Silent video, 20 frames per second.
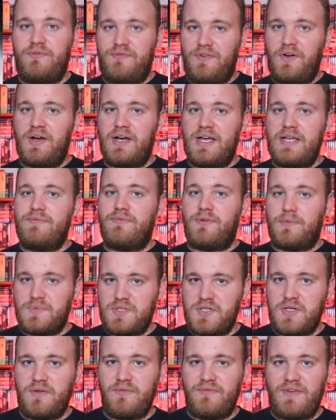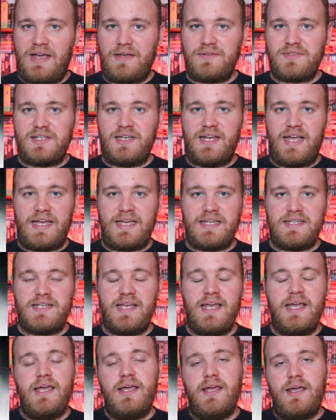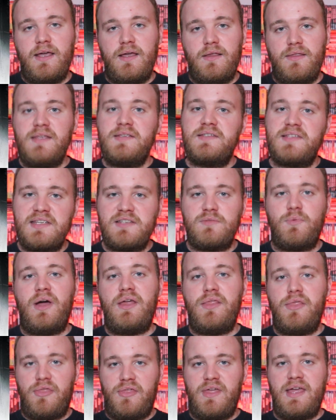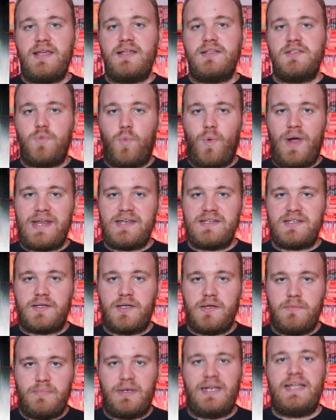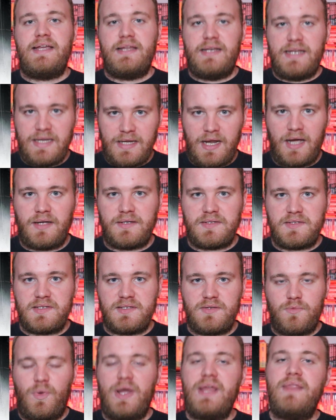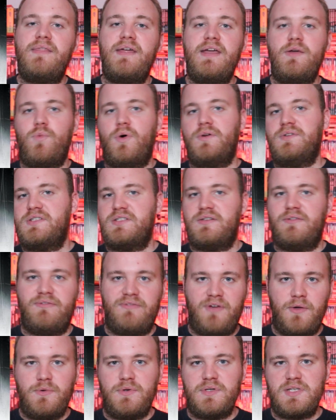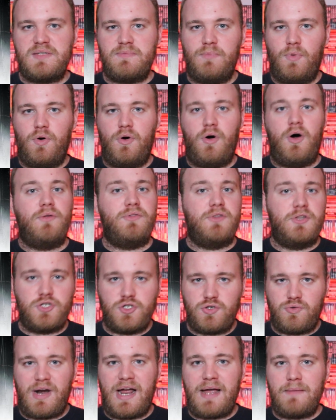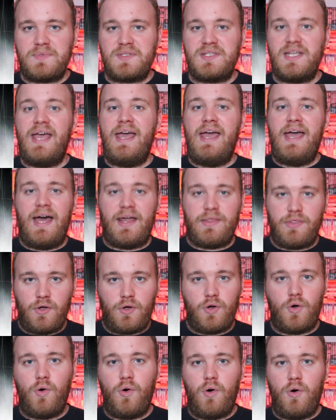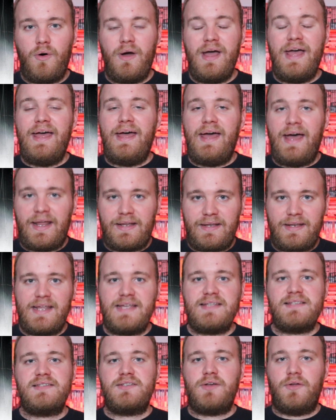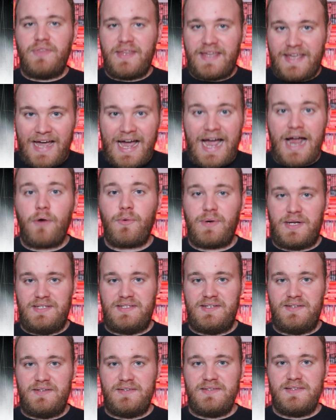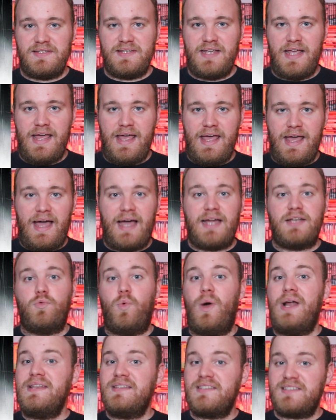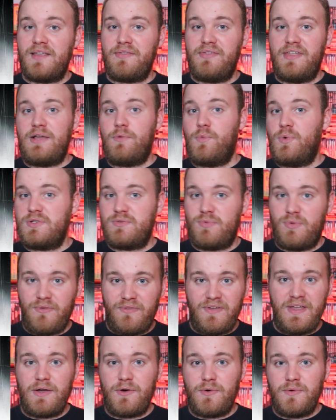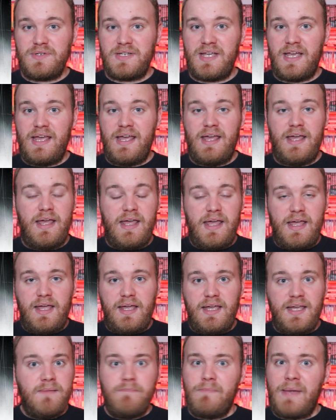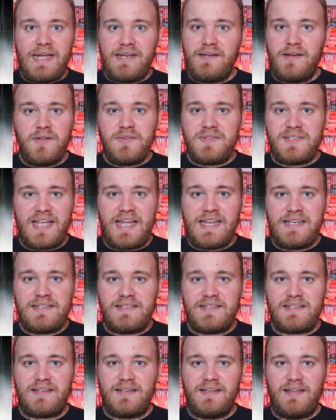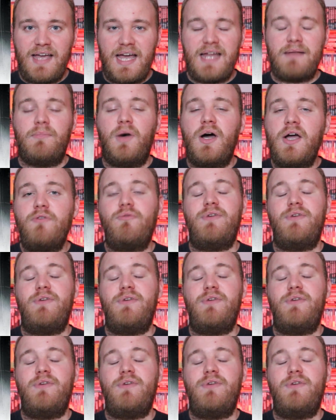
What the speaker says: 5 from 2008. This is when things went completely nuts, when they wanted to focus more on the traps and the gore and less on the characters, and when something was revealed, it made no sense, and my